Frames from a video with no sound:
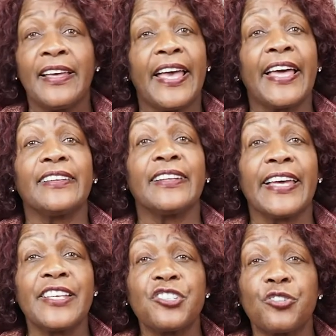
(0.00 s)
add
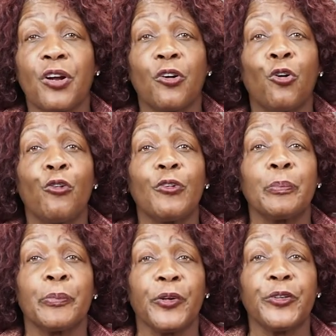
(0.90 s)
lanes to our
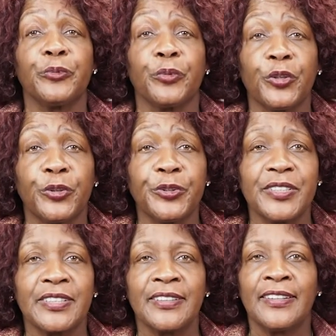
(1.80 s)
overburdened roads,